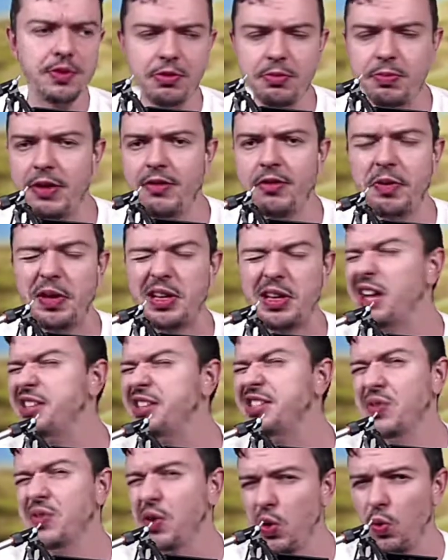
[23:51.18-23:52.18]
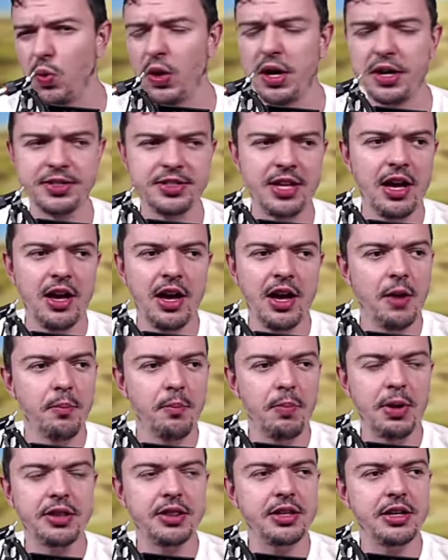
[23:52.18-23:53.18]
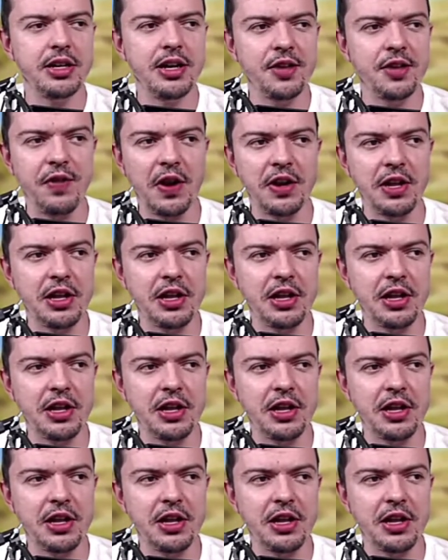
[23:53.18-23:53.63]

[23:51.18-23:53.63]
PvP. They didn't say what it was. But as far as the